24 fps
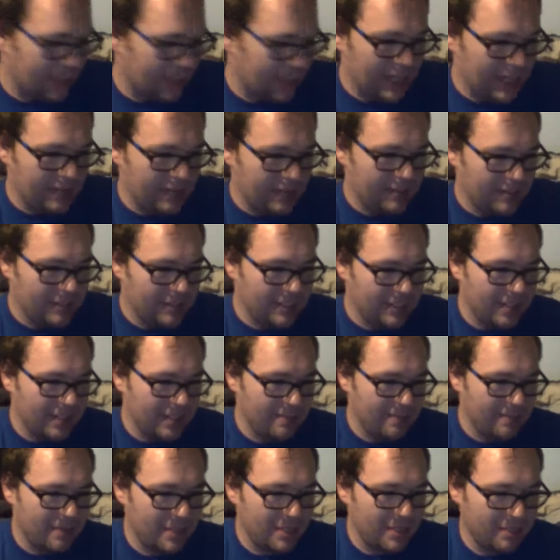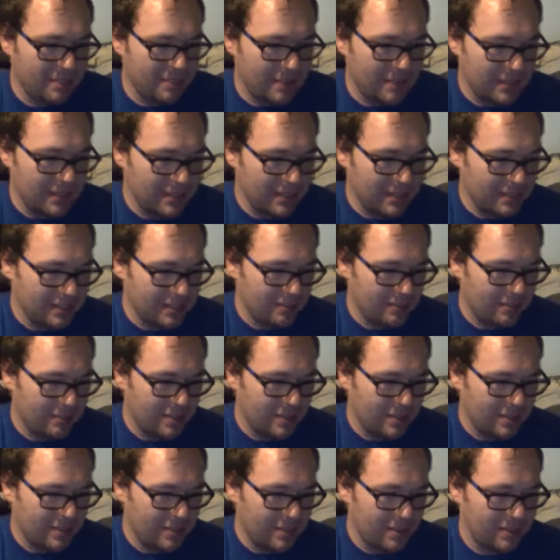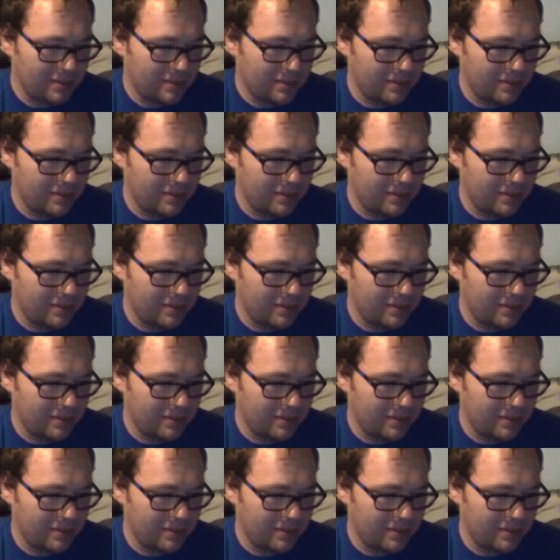Can't really say much about this one.